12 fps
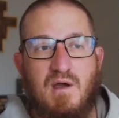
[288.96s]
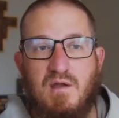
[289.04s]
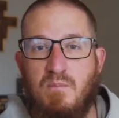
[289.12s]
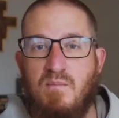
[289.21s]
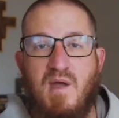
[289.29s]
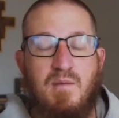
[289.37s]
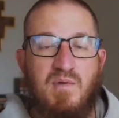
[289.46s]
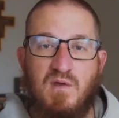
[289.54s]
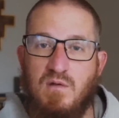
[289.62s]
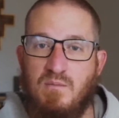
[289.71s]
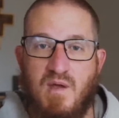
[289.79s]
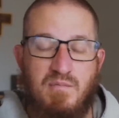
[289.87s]
maybe
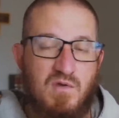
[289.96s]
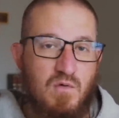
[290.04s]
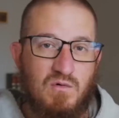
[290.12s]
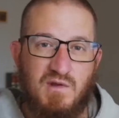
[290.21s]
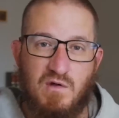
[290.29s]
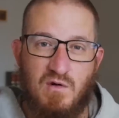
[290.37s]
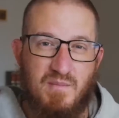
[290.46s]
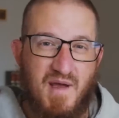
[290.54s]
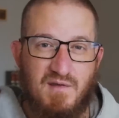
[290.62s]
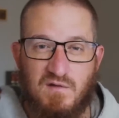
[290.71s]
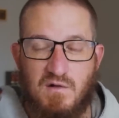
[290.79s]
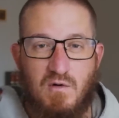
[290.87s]
you only go to
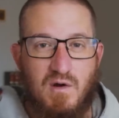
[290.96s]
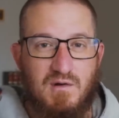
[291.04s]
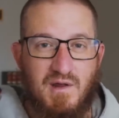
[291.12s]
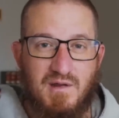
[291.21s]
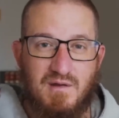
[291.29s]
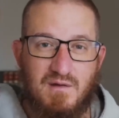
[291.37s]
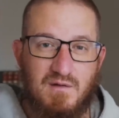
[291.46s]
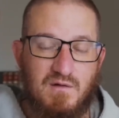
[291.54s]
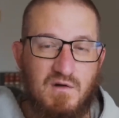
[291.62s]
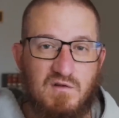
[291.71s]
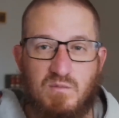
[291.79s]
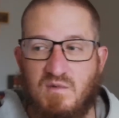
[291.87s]
mass, you know, on like
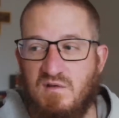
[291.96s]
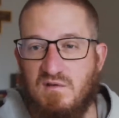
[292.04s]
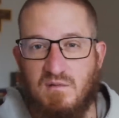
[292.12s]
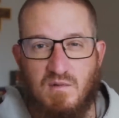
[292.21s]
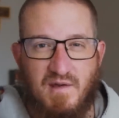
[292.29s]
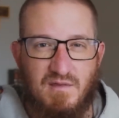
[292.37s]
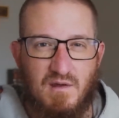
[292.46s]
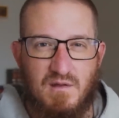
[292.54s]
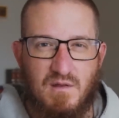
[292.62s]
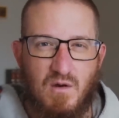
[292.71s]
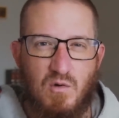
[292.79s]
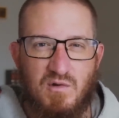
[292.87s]
Christmas and like
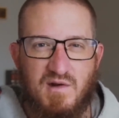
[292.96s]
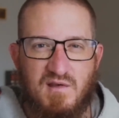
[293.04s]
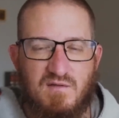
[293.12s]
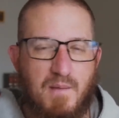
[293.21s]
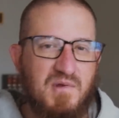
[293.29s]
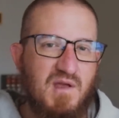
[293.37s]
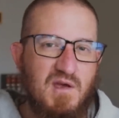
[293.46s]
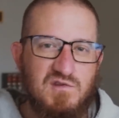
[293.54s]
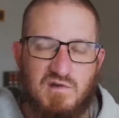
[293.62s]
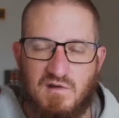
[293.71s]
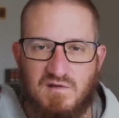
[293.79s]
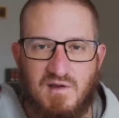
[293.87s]
the holy days of
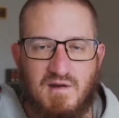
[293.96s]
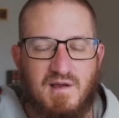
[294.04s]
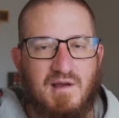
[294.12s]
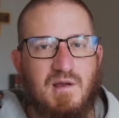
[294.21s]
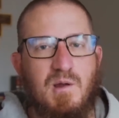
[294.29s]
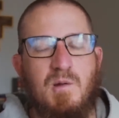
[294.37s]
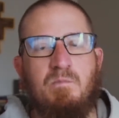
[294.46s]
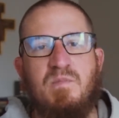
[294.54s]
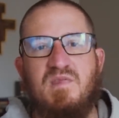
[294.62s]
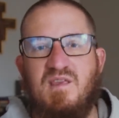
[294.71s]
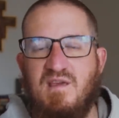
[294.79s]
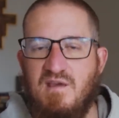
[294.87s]
obligation and Sunday, like
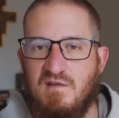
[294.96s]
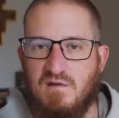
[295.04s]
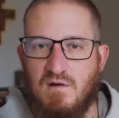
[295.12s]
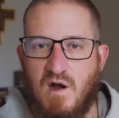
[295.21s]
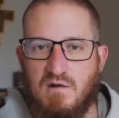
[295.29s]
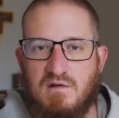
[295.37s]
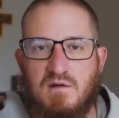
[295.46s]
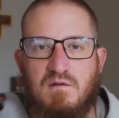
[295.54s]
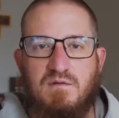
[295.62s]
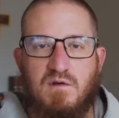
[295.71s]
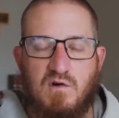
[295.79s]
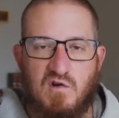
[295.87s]
the Easter
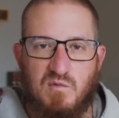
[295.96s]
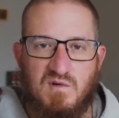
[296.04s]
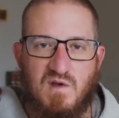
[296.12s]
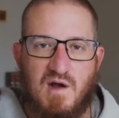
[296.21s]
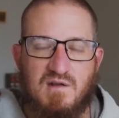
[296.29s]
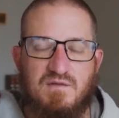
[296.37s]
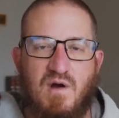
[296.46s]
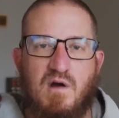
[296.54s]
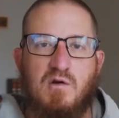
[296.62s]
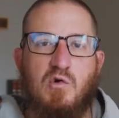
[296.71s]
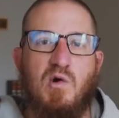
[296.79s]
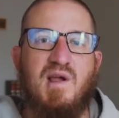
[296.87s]
octave, the Christmas octave are
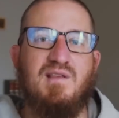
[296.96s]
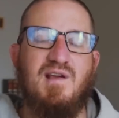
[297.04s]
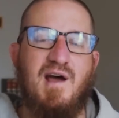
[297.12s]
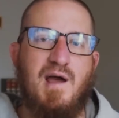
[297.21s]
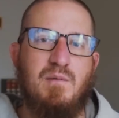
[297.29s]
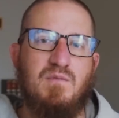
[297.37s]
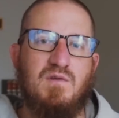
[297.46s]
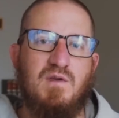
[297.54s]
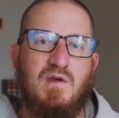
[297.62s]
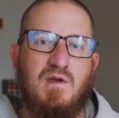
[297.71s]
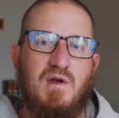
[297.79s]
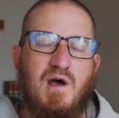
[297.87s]
great times
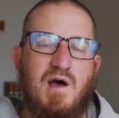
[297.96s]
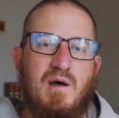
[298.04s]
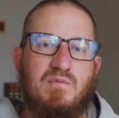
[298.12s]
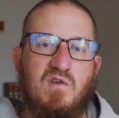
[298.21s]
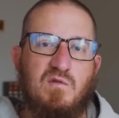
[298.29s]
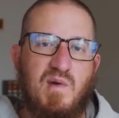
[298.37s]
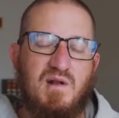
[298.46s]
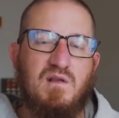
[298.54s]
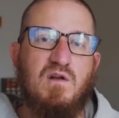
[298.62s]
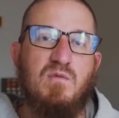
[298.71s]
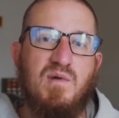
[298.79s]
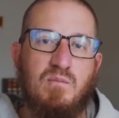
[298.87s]
to spend a
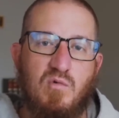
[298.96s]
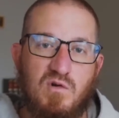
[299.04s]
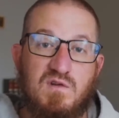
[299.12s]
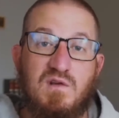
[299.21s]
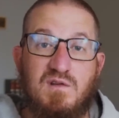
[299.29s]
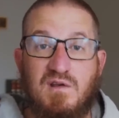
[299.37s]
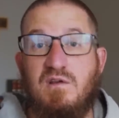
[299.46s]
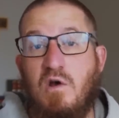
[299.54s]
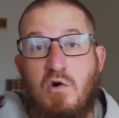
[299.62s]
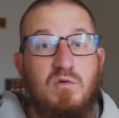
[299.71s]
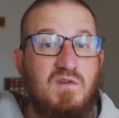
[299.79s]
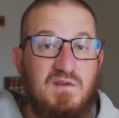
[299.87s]
little bit more, to
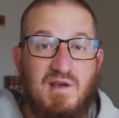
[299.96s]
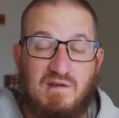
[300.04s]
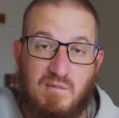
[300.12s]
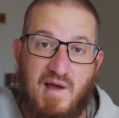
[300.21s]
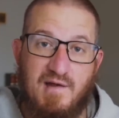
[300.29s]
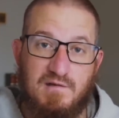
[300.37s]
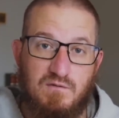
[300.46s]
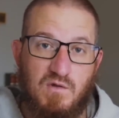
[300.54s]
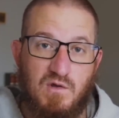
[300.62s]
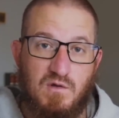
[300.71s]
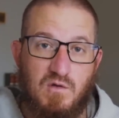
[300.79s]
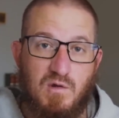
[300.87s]
go to daily Mass if
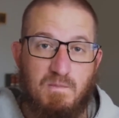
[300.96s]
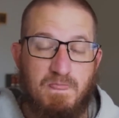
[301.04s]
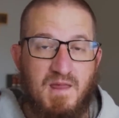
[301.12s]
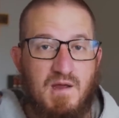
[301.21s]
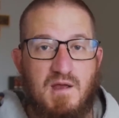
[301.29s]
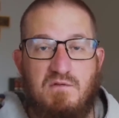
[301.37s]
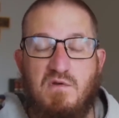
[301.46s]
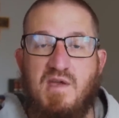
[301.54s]
you can do it. If you